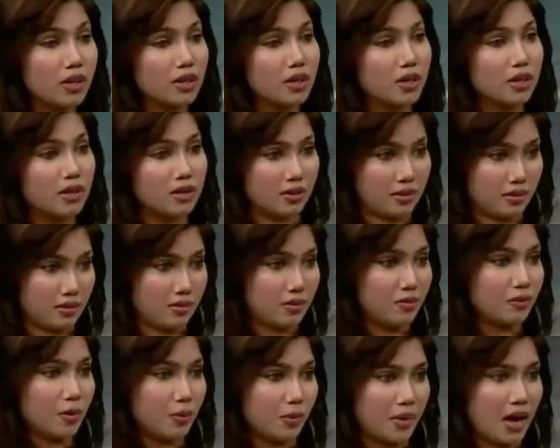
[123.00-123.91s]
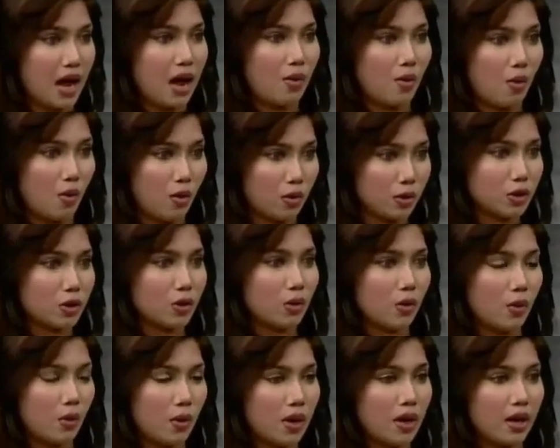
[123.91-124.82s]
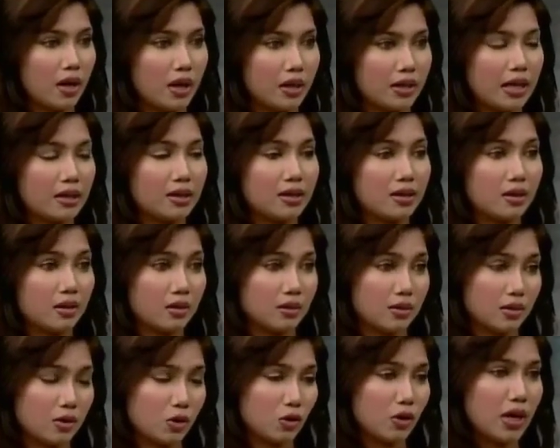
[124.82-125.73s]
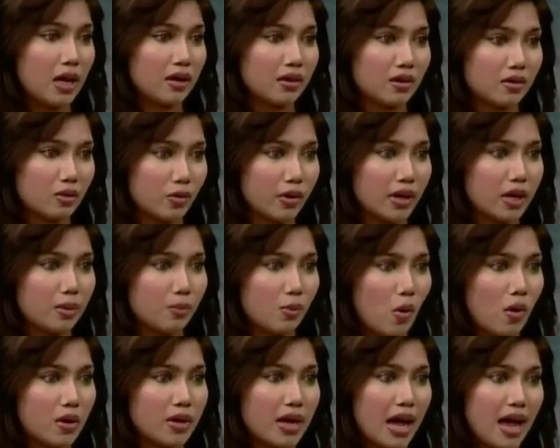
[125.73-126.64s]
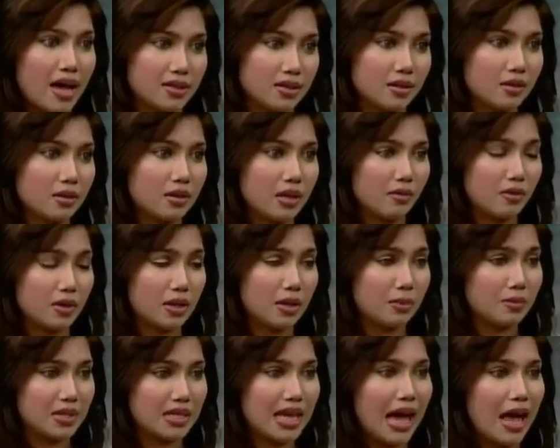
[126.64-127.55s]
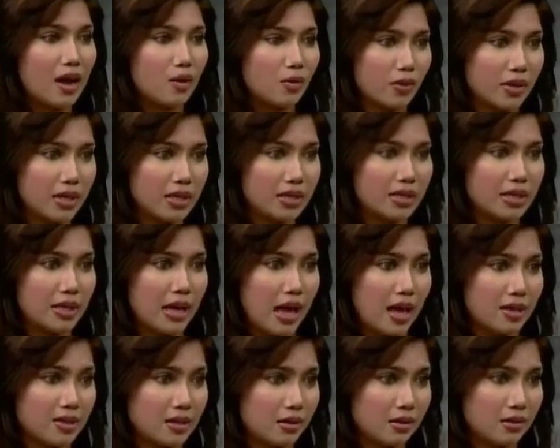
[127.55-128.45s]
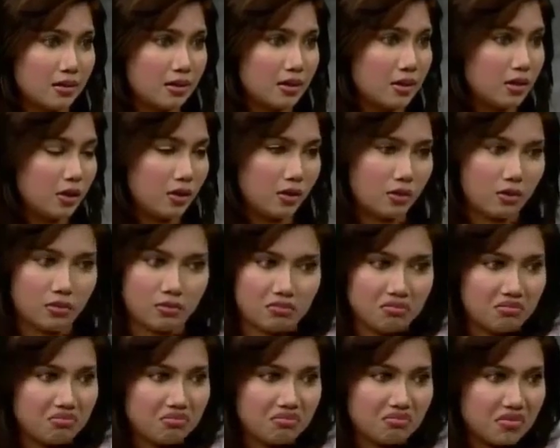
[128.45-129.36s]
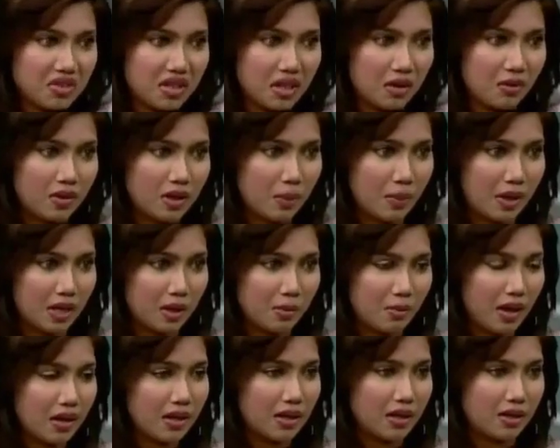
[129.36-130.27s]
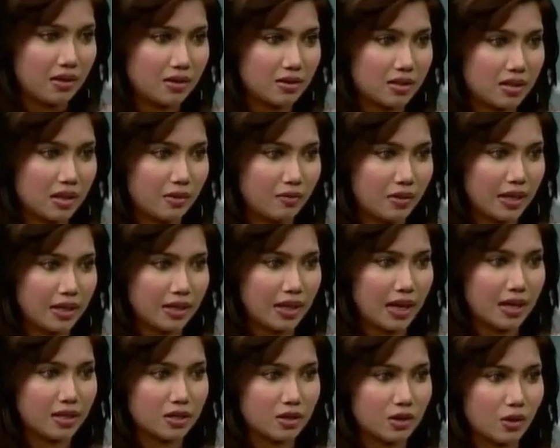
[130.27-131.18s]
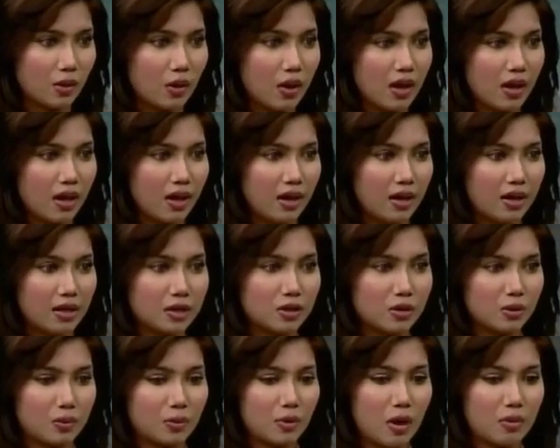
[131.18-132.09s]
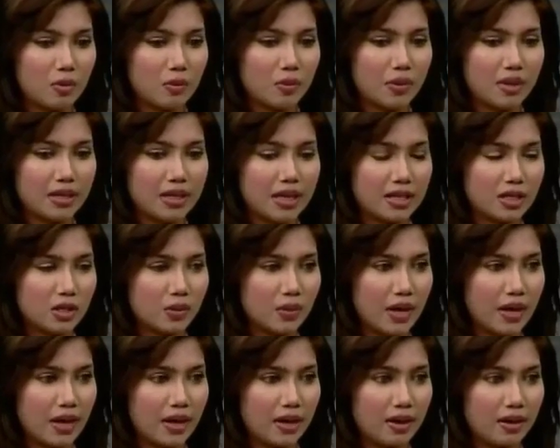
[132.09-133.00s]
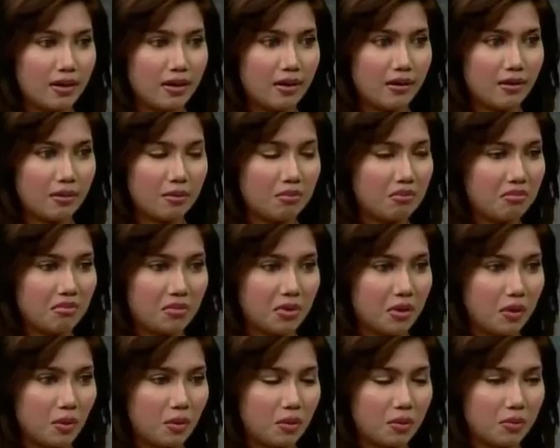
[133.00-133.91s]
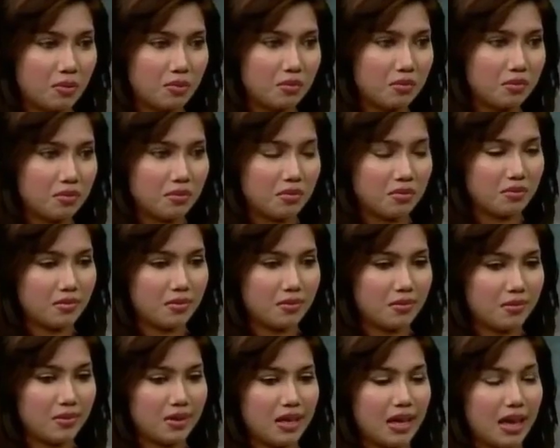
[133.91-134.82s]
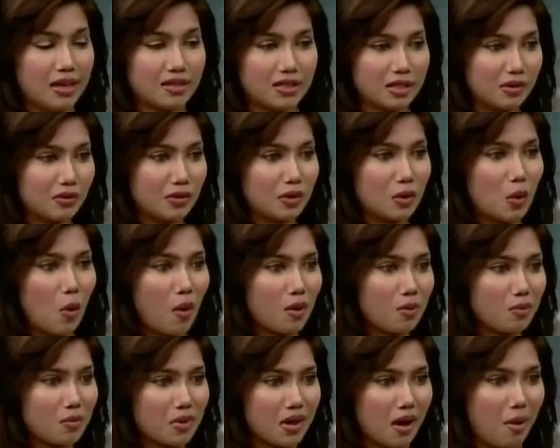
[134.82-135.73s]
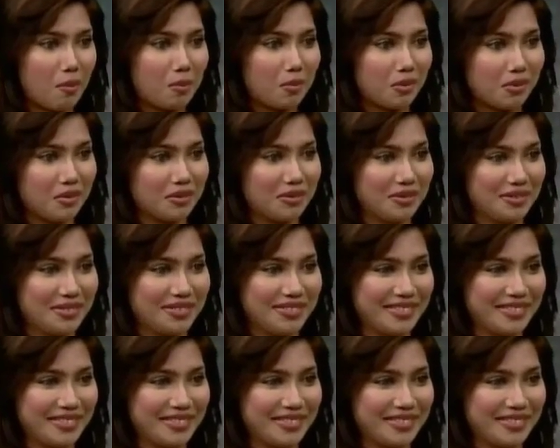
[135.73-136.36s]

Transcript: two years from now also that the Sri Lankan cricket board hasn't given them salaries and hasn't, you know, given them any money, stuff like that. Okay. So, so probably that's why, uh, you know, he hasn't even called me up.